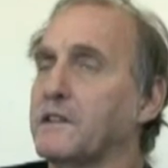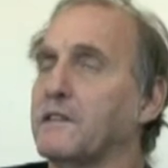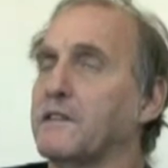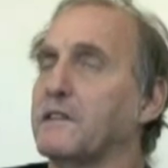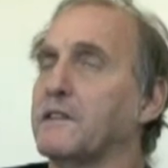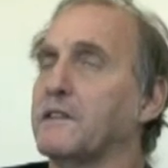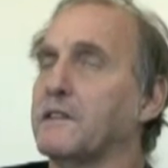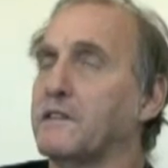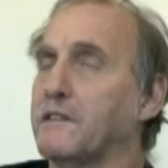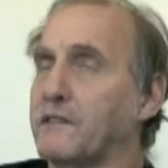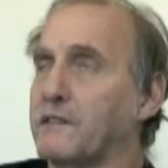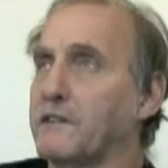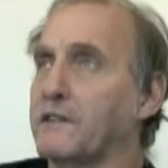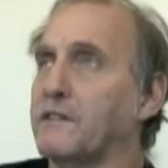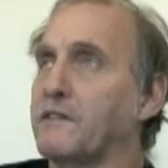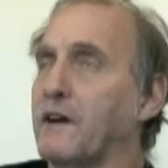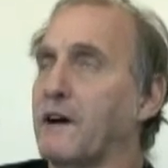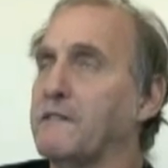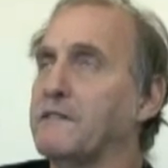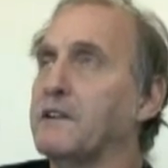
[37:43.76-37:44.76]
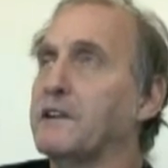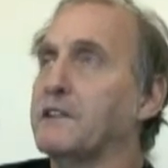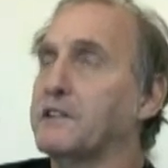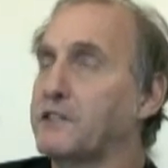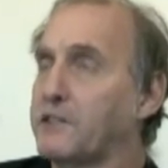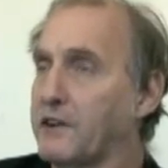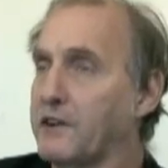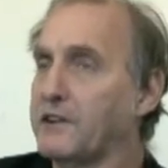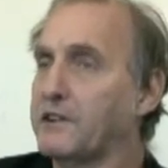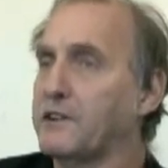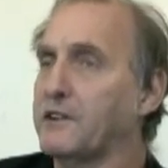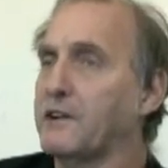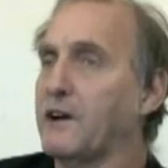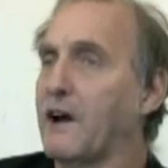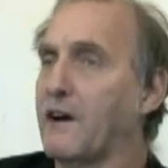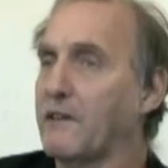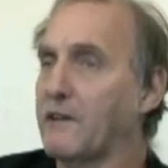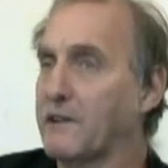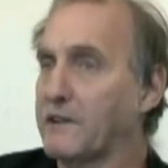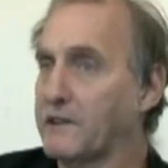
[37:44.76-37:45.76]
If I met a stranger,
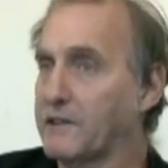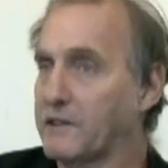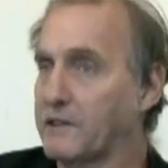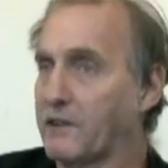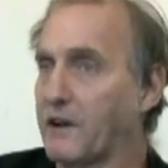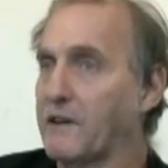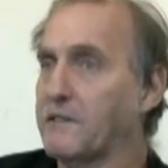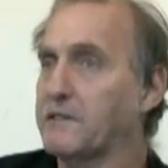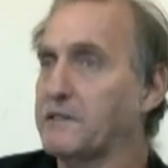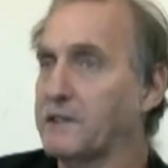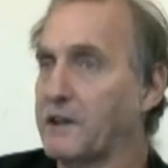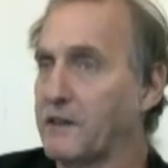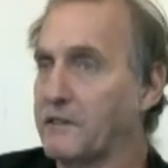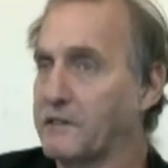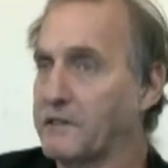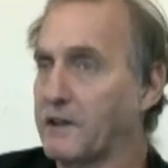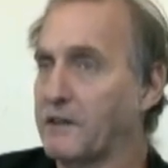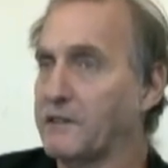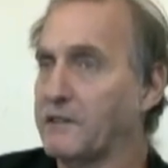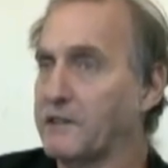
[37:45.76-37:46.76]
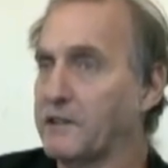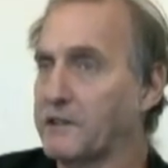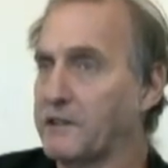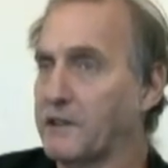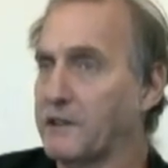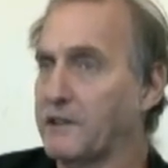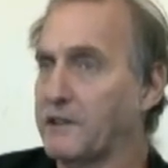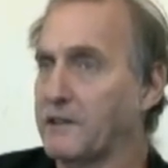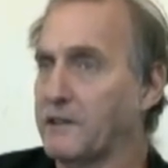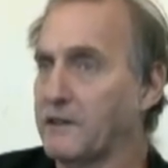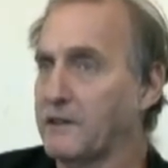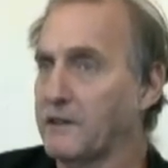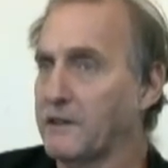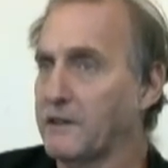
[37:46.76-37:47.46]
how would I describe myself? Is that what you're saying?